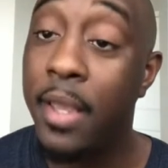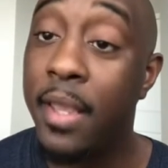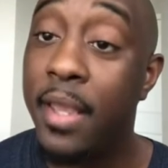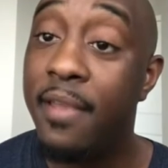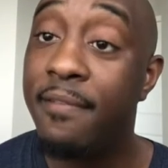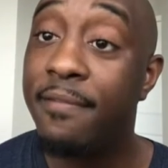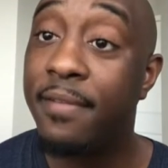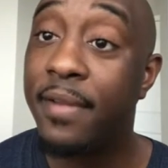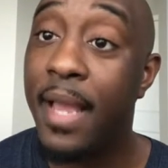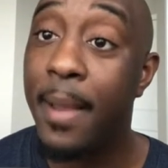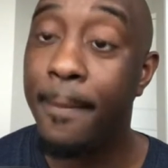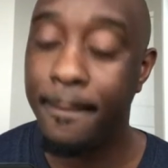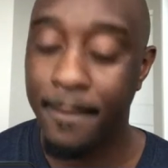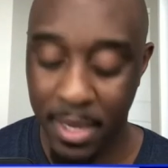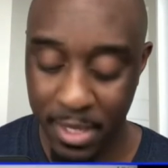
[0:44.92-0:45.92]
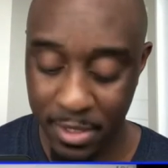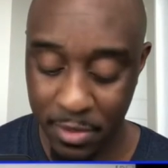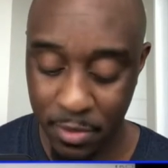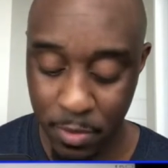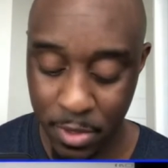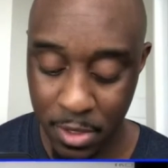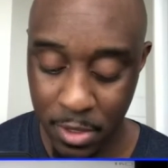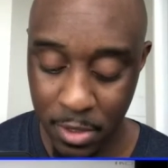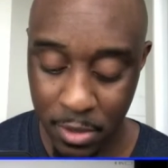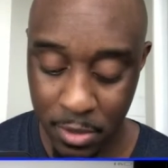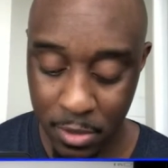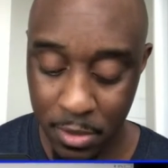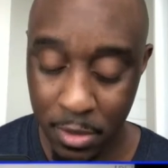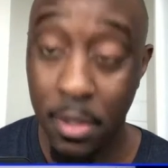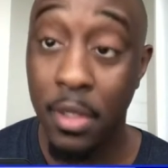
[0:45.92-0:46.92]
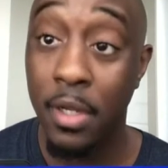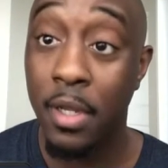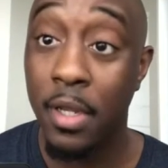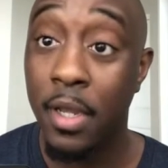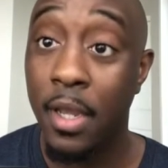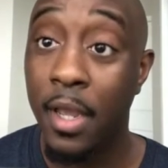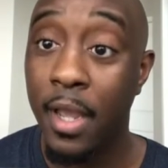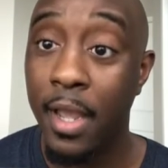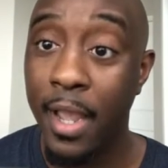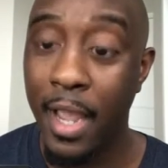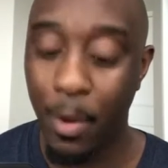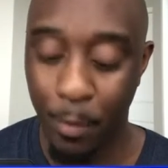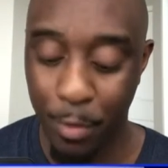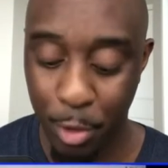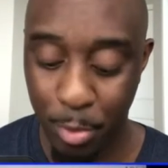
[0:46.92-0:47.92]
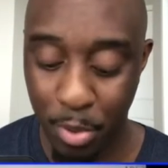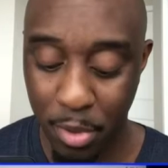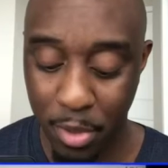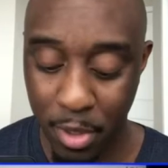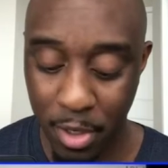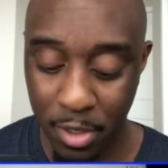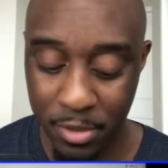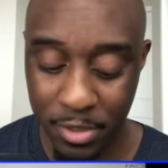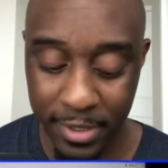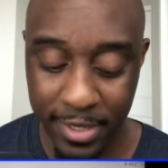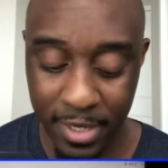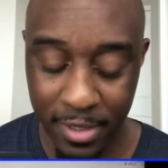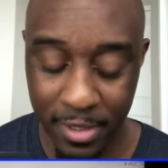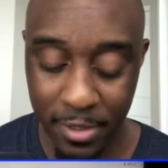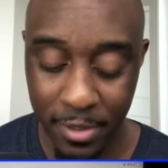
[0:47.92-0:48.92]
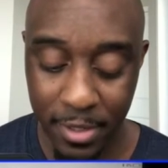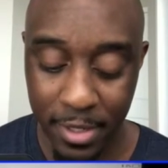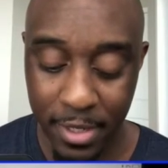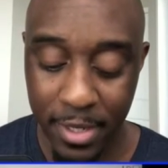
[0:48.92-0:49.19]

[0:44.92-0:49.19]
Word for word: E flat minus one. And when you put it all together,